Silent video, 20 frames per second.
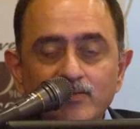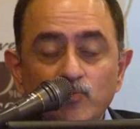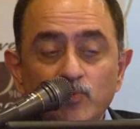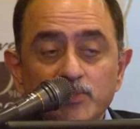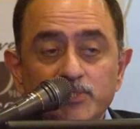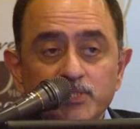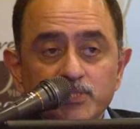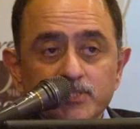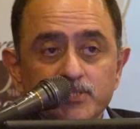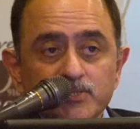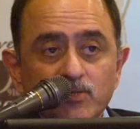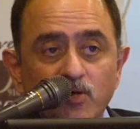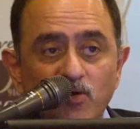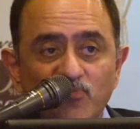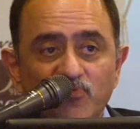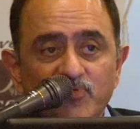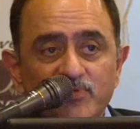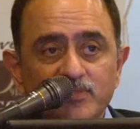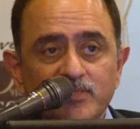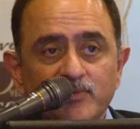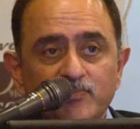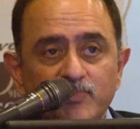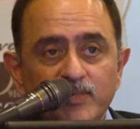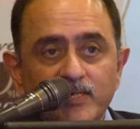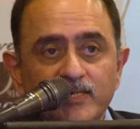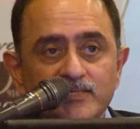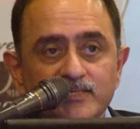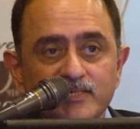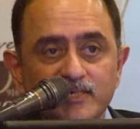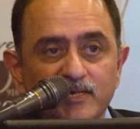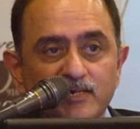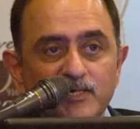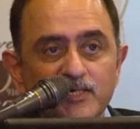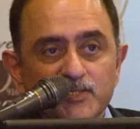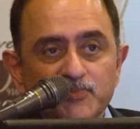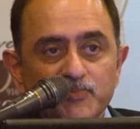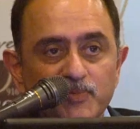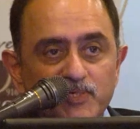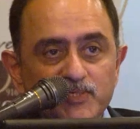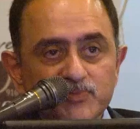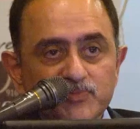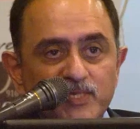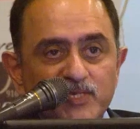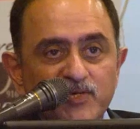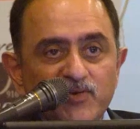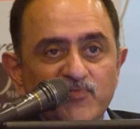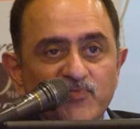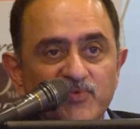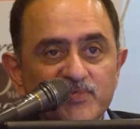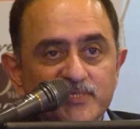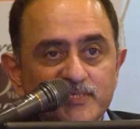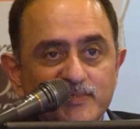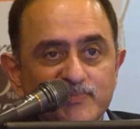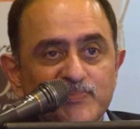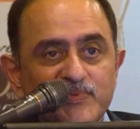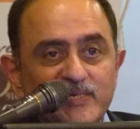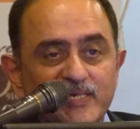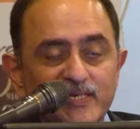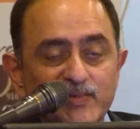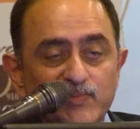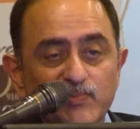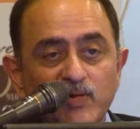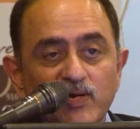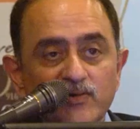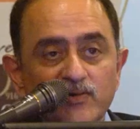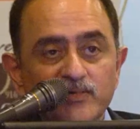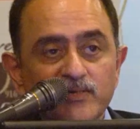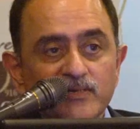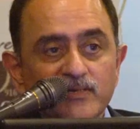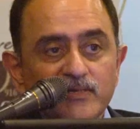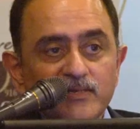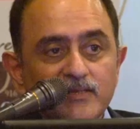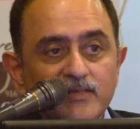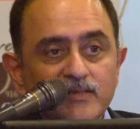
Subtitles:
which is often the biggest curse, because many of us complain about